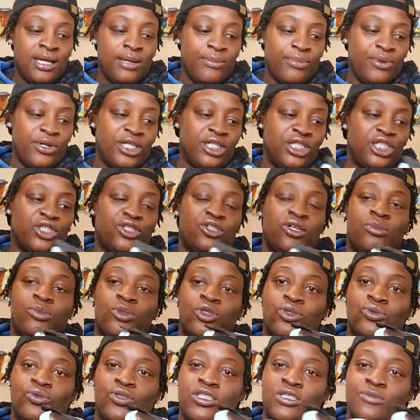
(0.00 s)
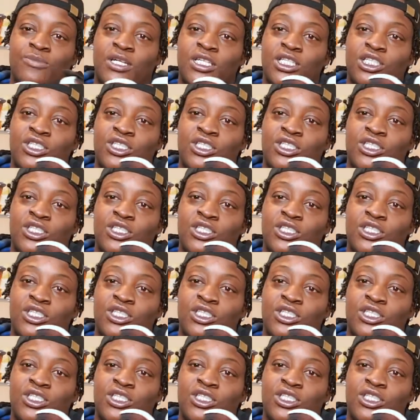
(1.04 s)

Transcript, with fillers: Pretty sure I'm gonna switch my